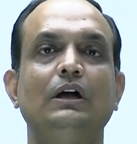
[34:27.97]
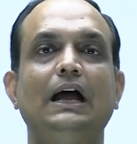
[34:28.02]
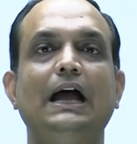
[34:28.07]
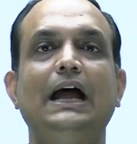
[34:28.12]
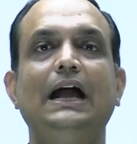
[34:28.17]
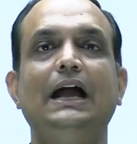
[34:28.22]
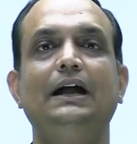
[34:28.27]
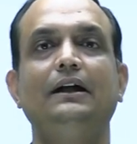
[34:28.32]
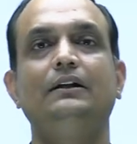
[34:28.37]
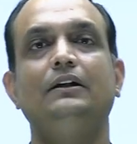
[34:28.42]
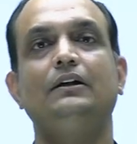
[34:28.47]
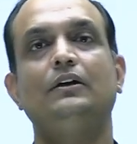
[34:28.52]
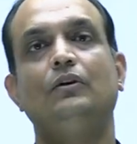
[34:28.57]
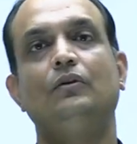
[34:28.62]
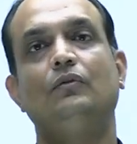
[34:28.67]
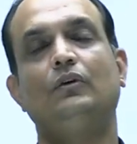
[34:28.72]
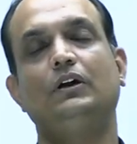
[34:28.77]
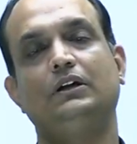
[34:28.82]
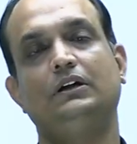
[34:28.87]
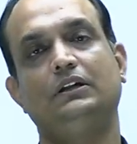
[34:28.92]
and
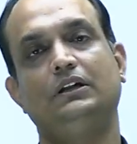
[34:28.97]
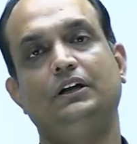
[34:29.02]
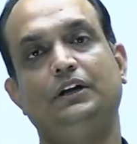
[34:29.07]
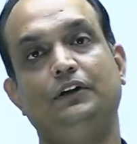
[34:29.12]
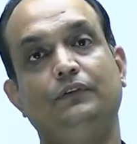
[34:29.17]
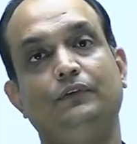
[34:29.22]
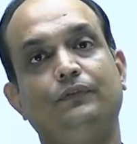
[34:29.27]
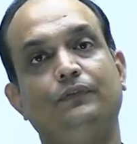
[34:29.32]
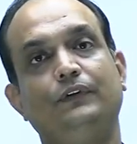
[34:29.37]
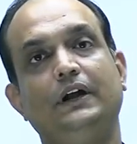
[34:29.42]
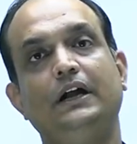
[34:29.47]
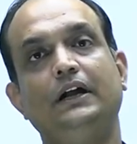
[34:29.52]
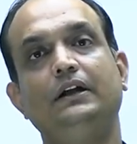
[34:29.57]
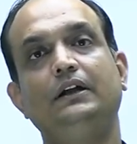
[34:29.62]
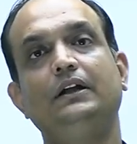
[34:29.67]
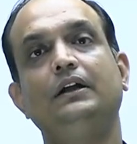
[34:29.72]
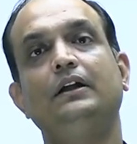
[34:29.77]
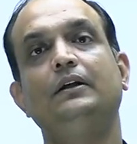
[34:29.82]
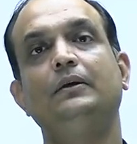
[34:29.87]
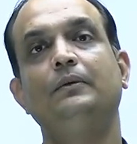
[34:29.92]
what are the
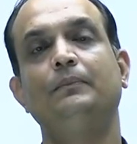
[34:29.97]
different